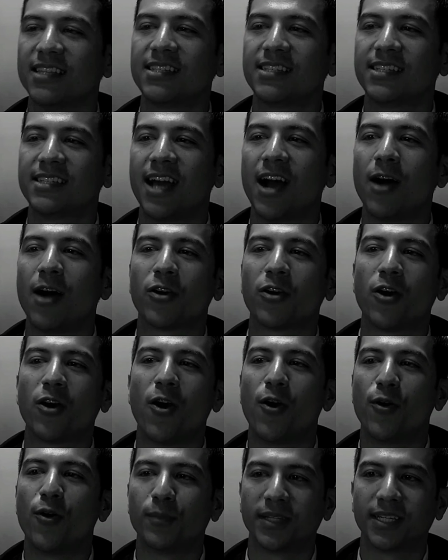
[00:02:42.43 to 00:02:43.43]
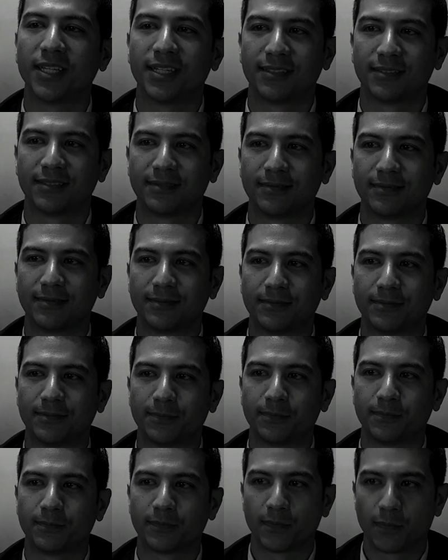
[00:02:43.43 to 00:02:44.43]
Listen how calmly
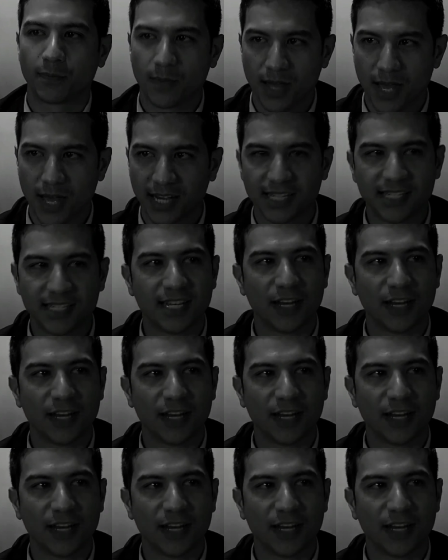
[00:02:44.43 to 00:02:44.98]
I